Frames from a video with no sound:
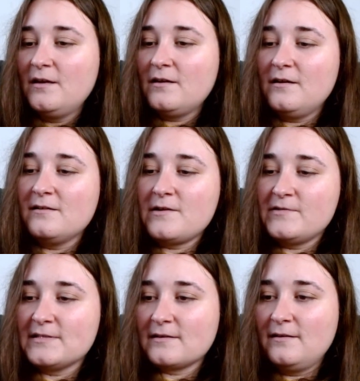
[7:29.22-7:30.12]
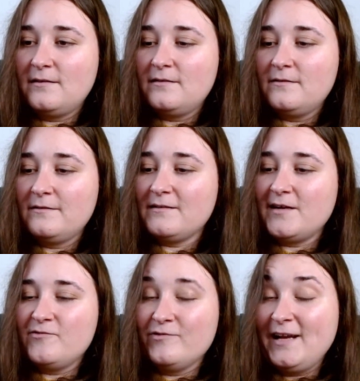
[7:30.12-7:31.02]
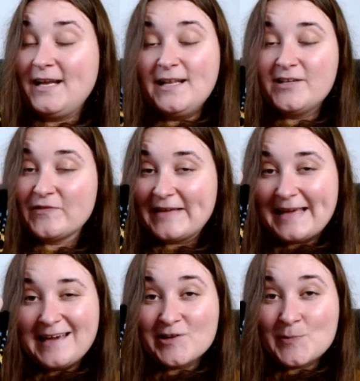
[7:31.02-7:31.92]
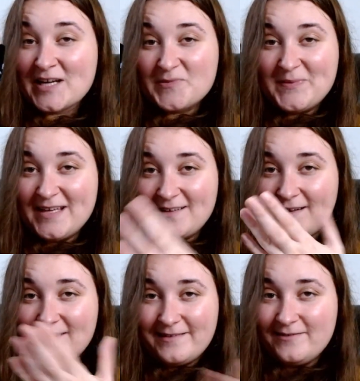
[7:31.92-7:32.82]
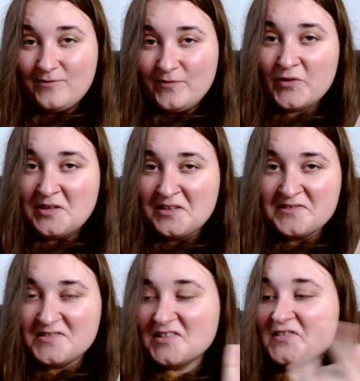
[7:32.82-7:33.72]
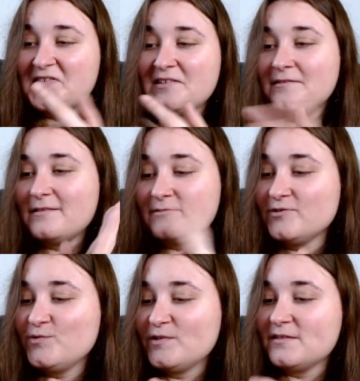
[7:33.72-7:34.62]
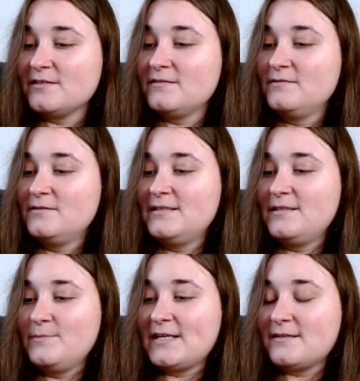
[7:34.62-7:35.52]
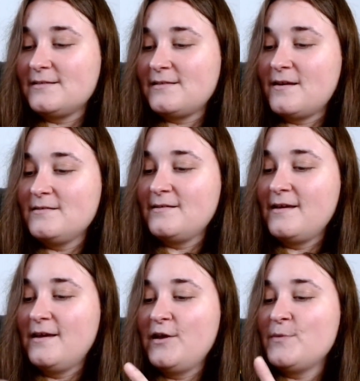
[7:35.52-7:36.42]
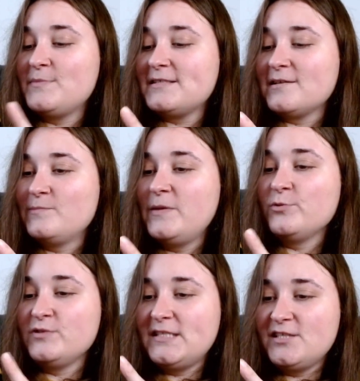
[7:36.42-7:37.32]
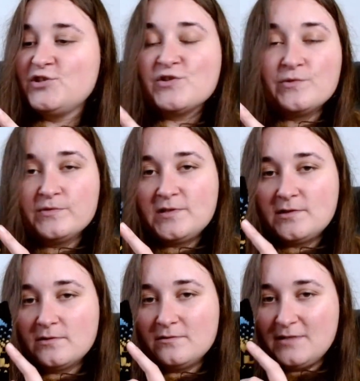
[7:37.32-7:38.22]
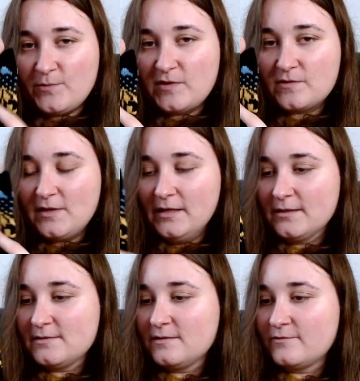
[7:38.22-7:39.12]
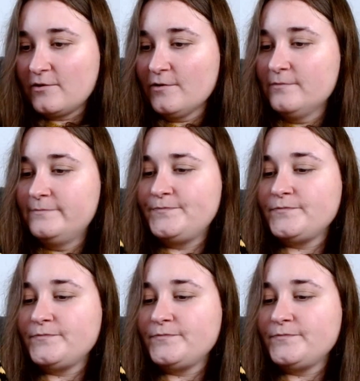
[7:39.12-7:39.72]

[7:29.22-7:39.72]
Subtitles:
And I was like, I really don't care about it being like fully consistent. I'll do what the knitting pattern says. But some people did choose to knit with 3 colours in a row,